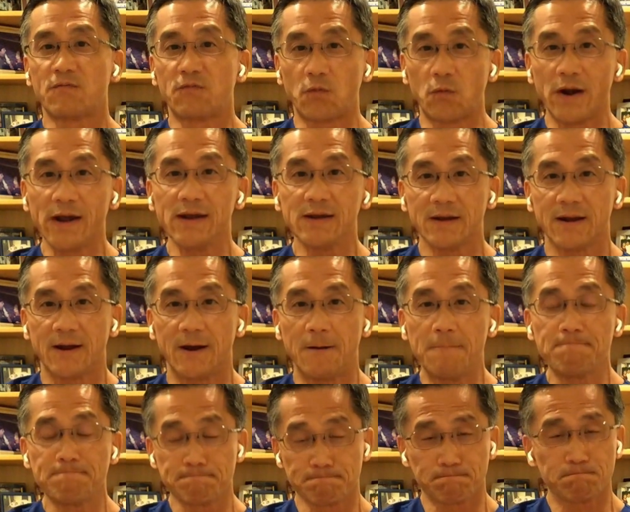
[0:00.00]
But for right
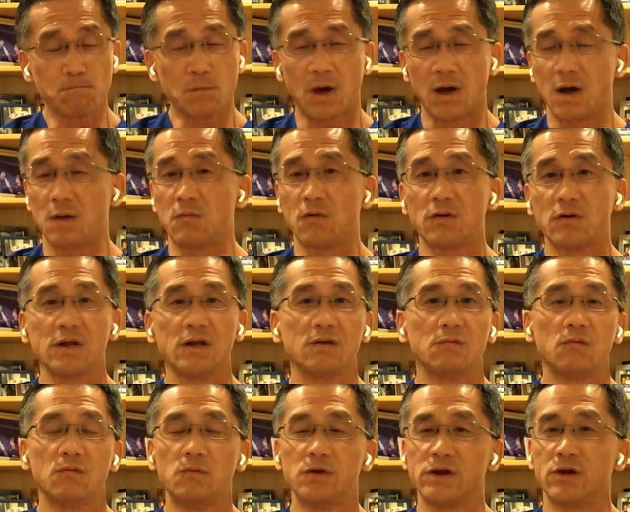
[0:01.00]
now,
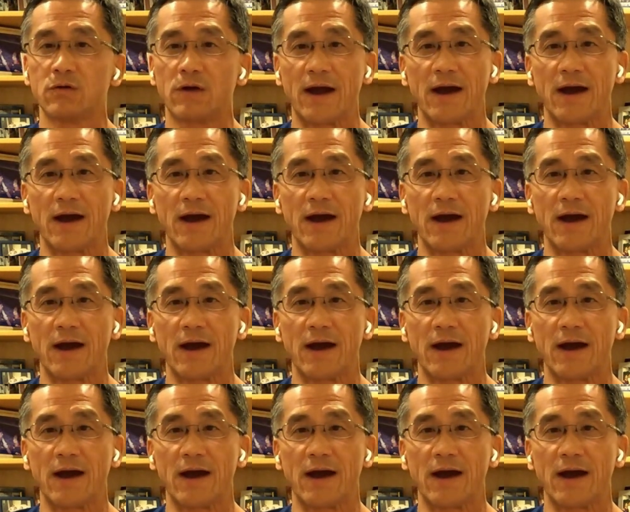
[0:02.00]
when